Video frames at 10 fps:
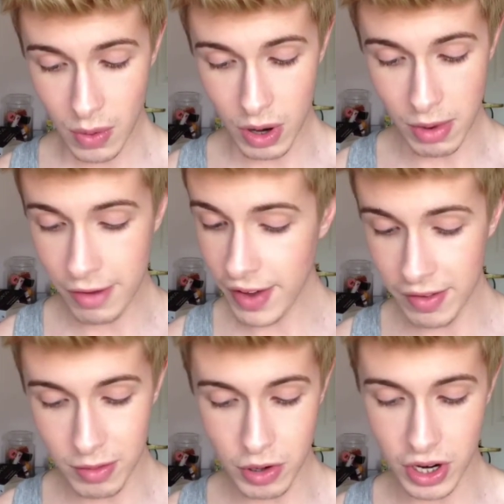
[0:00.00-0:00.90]
One of my
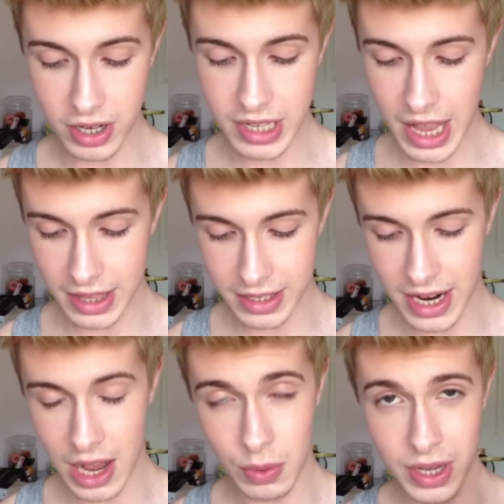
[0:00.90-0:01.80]
favourite products, hands
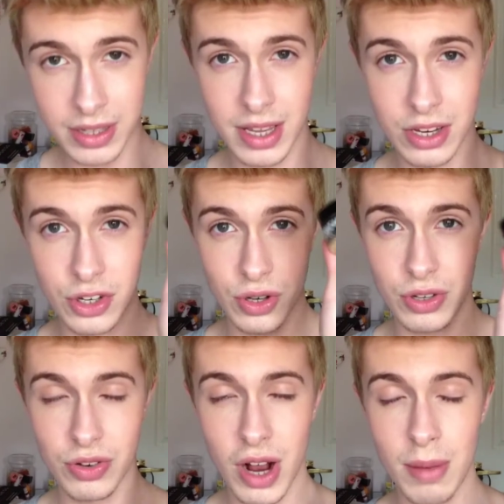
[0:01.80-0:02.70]
down, is their sugar
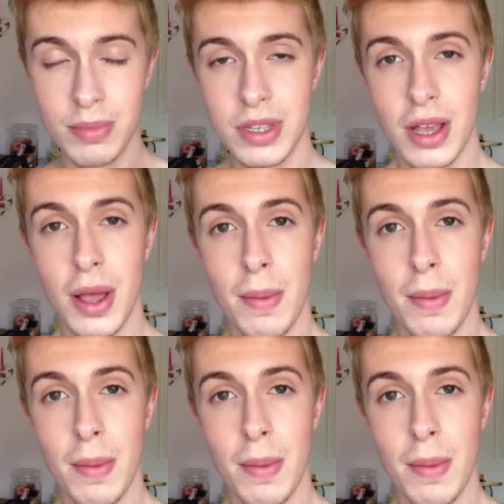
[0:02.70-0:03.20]
scrubs.